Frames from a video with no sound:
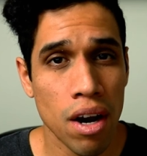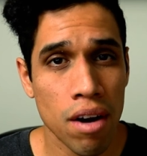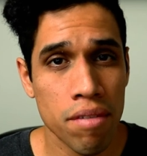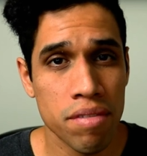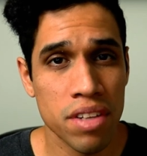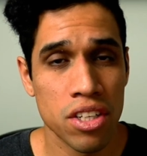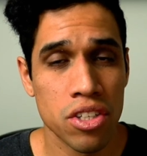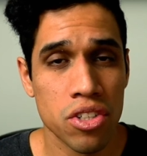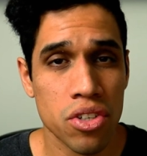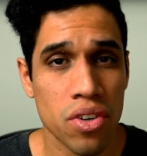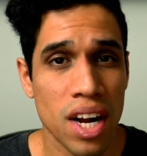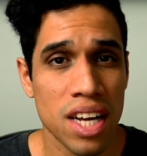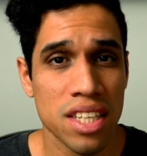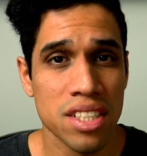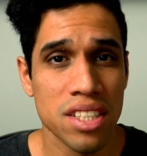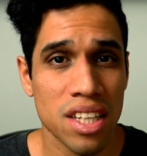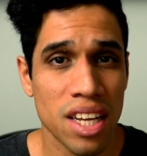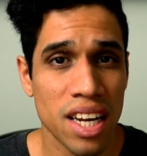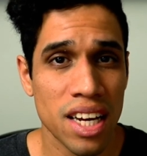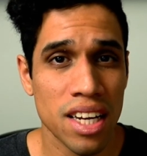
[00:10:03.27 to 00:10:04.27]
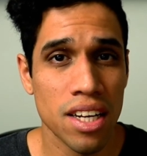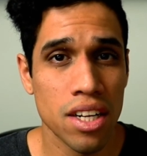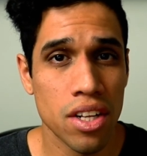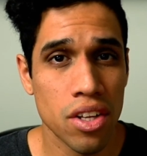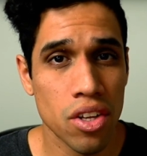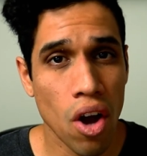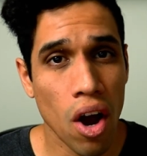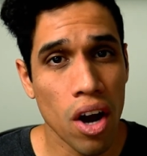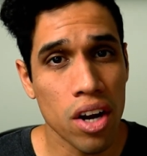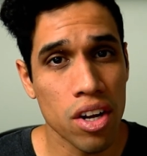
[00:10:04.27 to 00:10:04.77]
of the
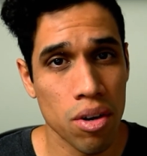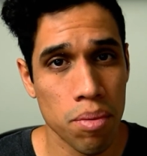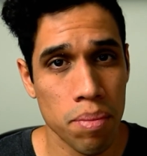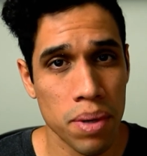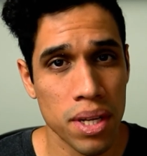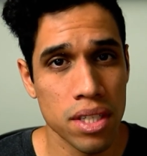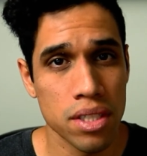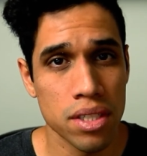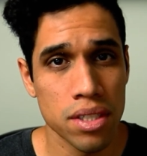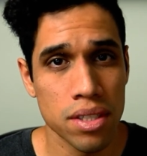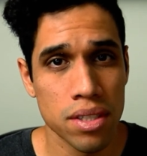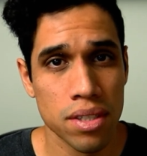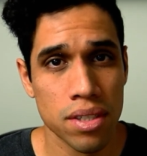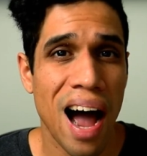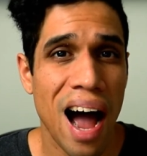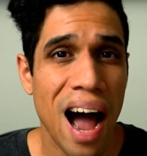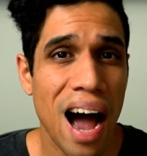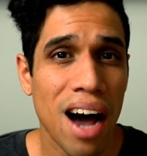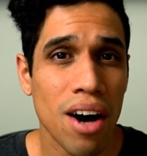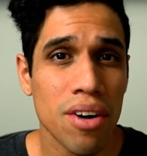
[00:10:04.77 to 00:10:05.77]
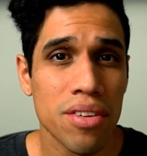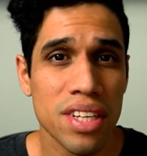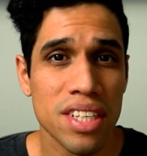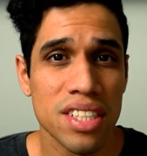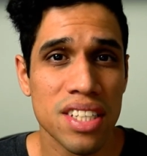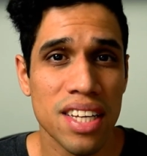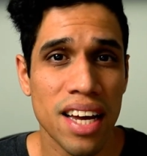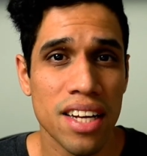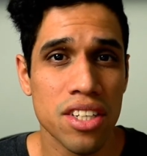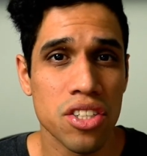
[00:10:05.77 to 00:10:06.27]
translated document. How
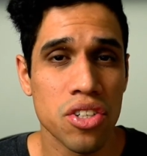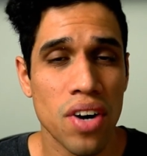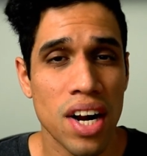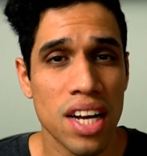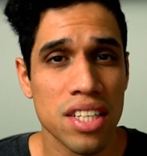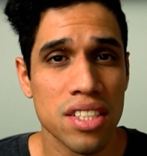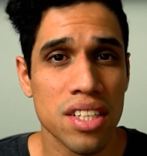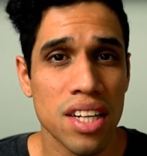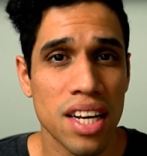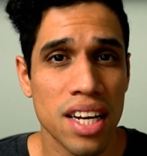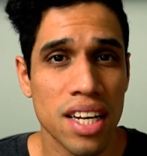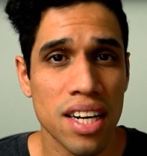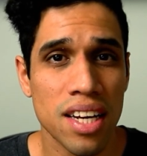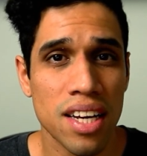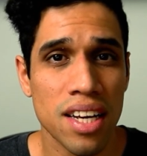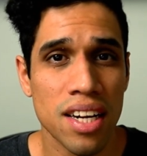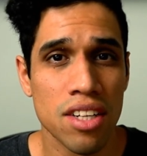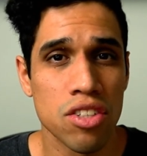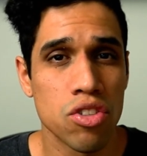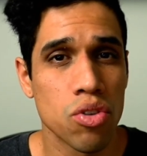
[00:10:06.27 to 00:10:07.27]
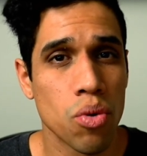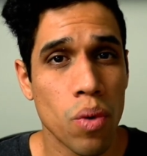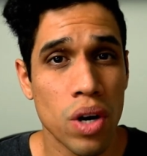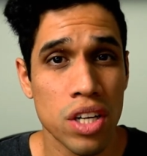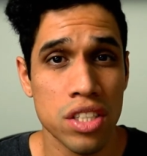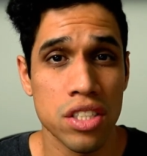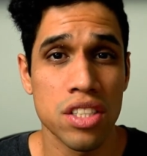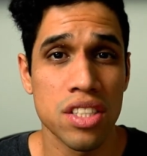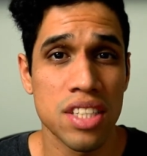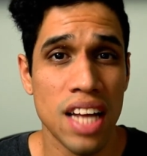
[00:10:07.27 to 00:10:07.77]
these get translated and to
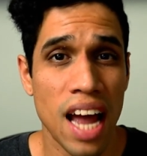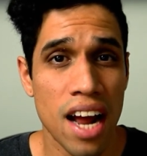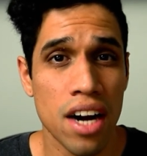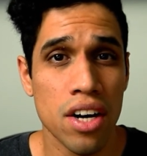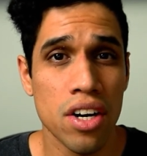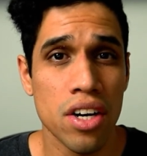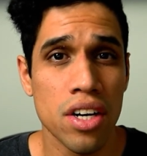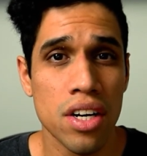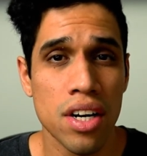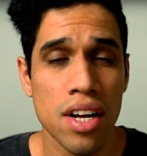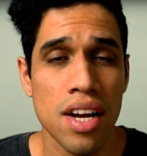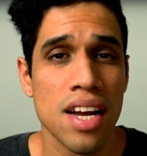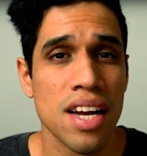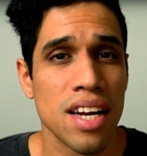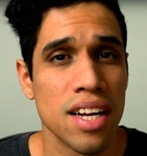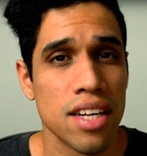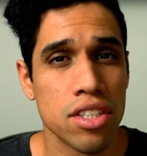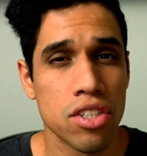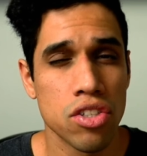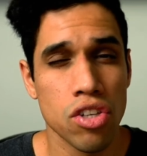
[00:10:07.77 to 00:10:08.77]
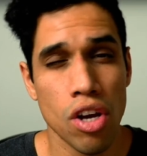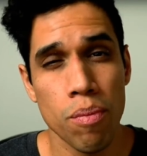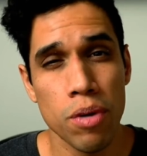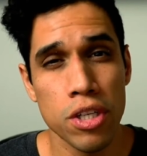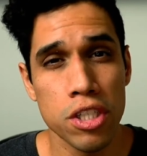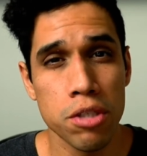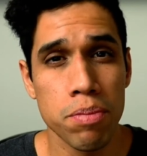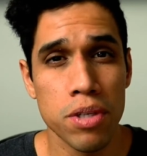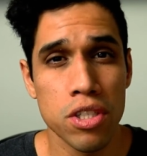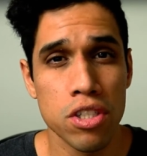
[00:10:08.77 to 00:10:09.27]
what standard is
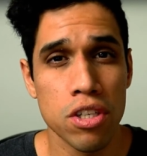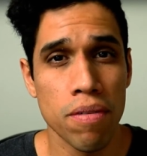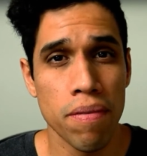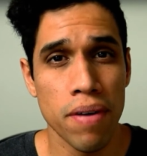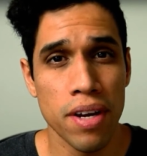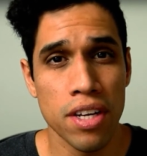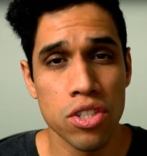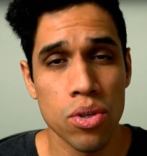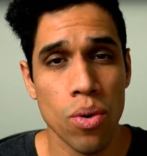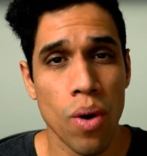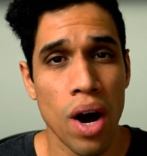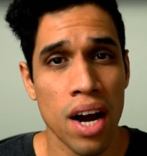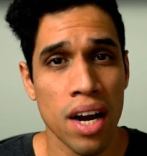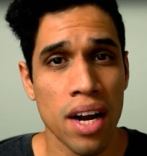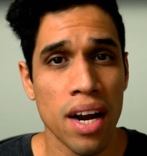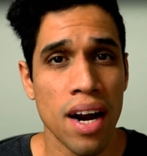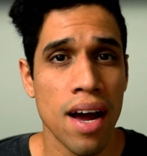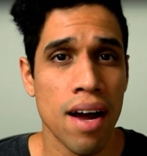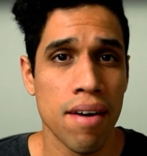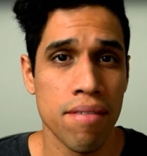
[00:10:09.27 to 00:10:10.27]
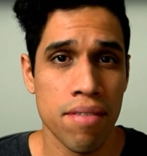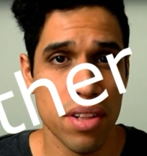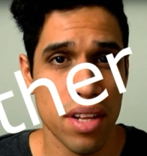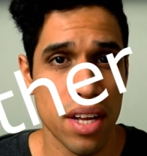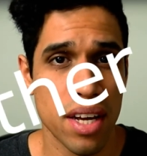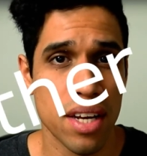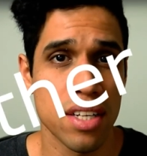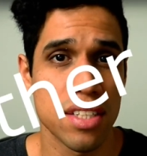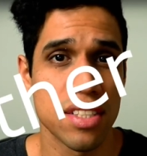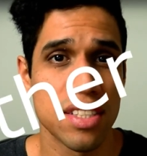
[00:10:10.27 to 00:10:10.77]
somewhat specific, so I'm gonna have a
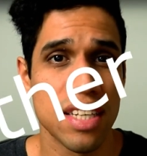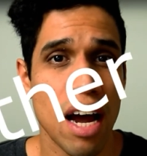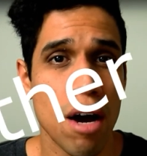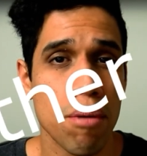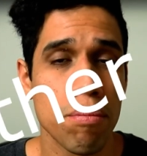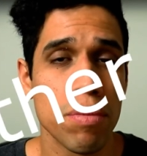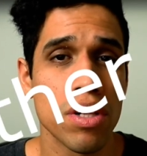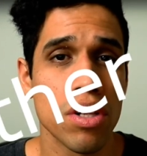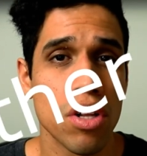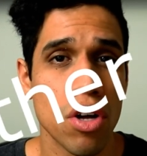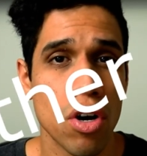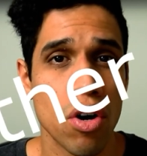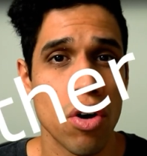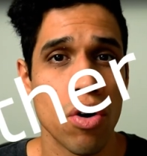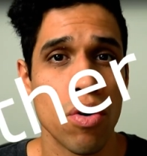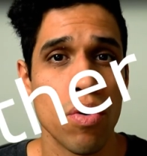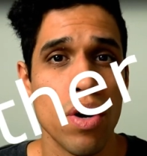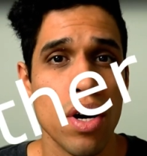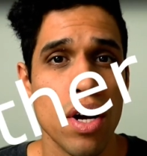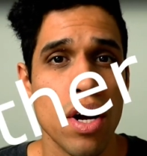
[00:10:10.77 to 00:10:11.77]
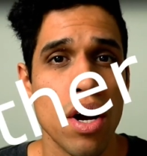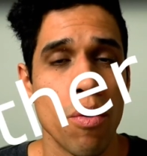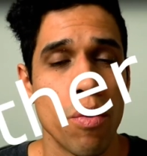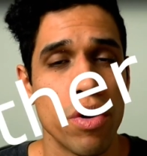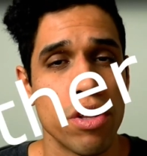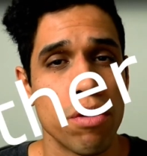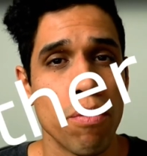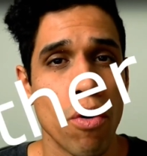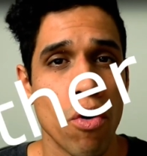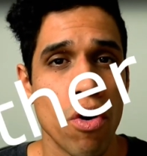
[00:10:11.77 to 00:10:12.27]
link down below
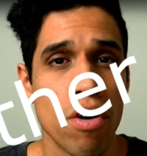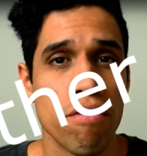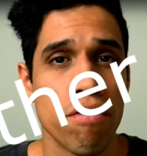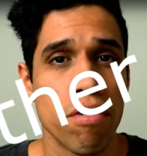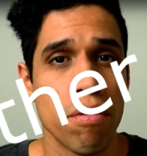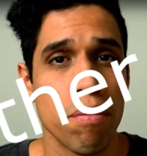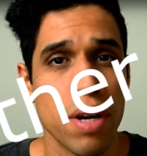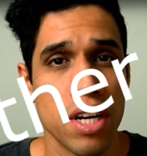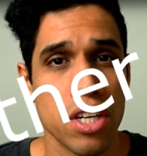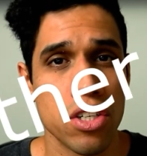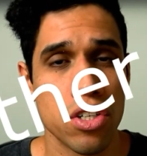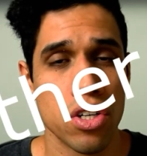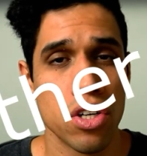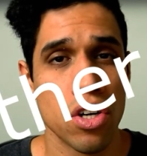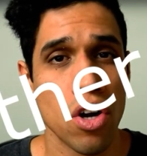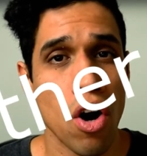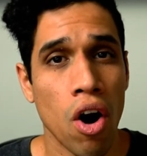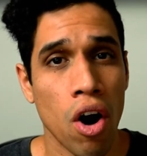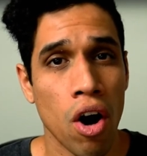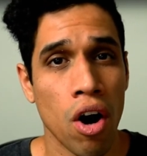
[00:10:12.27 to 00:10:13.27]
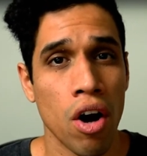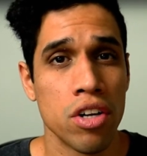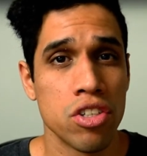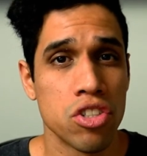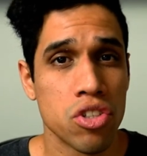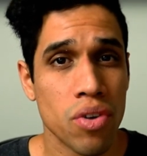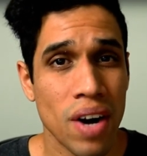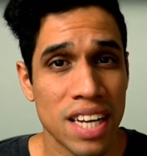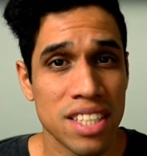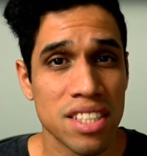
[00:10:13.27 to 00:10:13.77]
with more information on
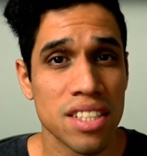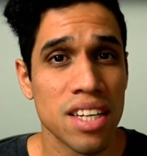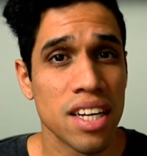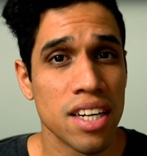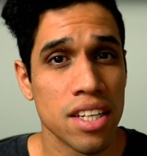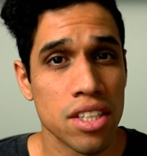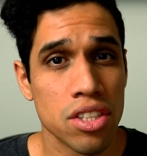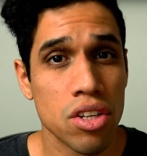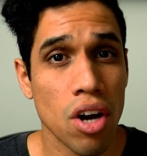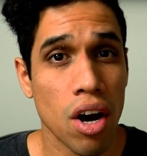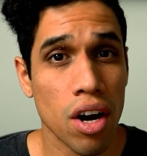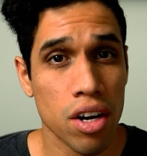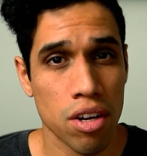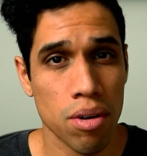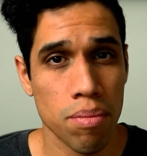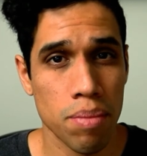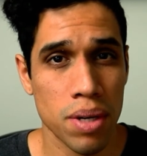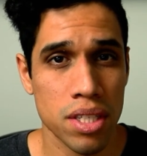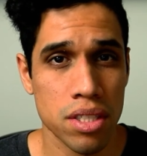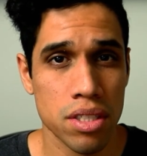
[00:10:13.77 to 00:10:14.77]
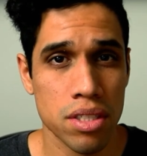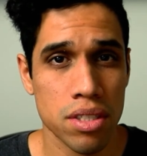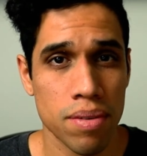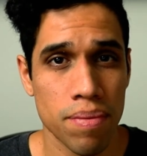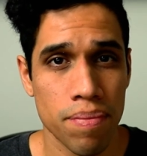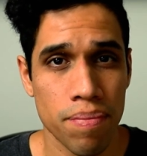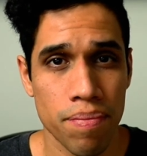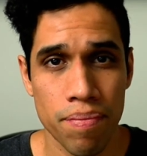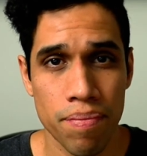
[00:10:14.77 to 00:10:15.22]
translated documents.